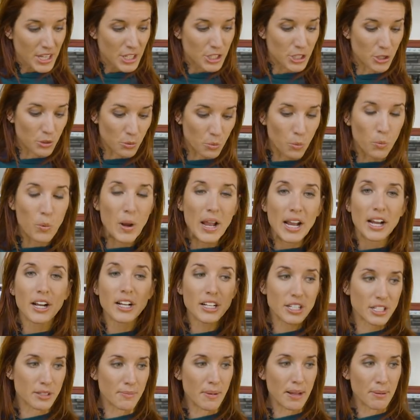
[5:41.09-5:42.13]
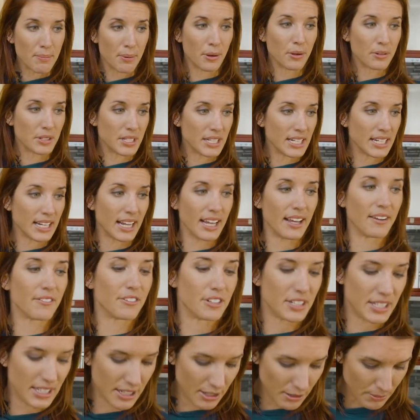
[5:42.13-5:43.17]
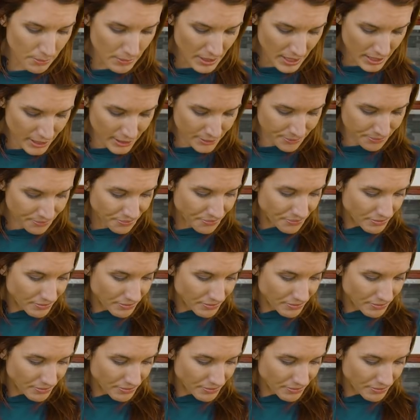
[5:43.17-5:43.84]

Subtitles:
So where is my protein at every single meal?